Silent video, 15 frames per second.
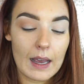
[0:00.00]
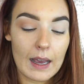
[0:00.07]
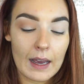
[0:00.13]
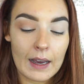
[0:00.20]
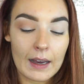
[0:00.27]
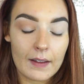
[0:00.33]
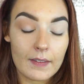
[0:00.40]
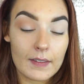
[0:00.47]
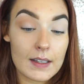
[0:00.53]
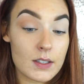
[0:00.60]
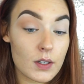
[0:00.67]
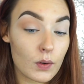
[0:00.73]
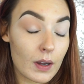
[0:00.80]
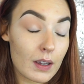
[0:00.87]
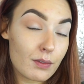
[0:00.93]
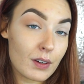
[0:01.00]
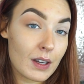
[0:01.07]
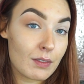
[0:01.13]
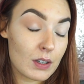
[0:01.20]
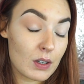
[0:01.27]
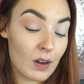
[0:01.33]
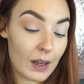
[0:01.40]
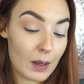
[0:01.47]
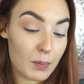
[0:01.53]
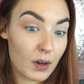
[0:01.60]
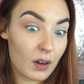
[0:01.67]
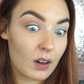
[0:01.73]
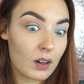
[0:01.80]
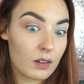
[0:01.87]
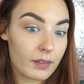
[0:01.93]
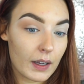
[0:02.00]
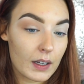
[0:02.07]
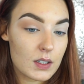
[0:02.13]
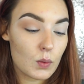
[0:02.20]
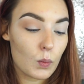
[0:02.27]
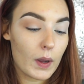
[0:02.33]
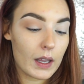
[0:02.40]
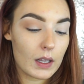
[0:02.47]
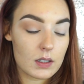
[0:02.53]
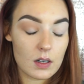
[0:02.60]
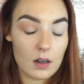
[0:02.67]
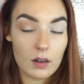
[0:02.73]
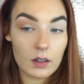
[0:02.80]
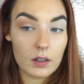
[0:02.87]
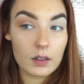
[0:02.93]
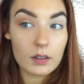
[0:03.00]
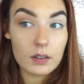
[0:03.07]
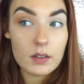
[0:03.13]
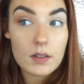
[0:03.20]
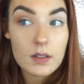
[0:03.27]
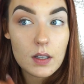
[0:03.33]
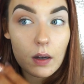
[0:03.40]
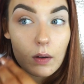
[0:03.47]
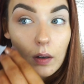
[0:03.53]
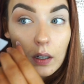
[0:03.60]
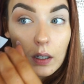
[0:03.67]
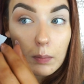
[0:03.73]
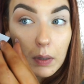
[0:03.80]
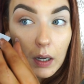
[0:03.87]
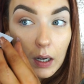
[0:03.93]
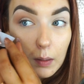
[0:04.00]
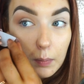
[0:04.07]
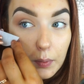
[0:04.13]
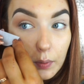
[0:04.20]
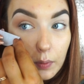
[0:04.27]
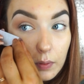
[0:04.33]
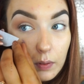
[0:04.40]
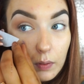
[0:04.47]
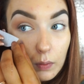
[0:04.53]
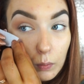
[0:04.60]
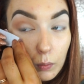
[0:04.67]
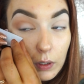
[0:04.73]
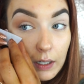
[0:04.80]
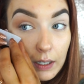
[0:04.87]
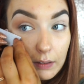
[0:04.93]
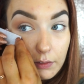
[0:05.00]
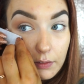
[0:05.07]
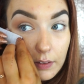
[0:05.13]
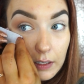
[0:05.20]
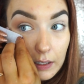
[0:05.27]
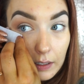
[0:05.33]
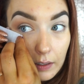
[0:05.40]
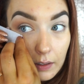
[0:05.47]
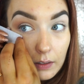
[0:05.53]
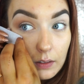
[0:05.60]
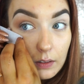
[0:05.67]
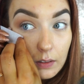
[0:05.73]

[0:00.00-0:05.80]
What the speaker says: And these are great for giving you like a perfect winged look. So I'm going to pop one half of it here.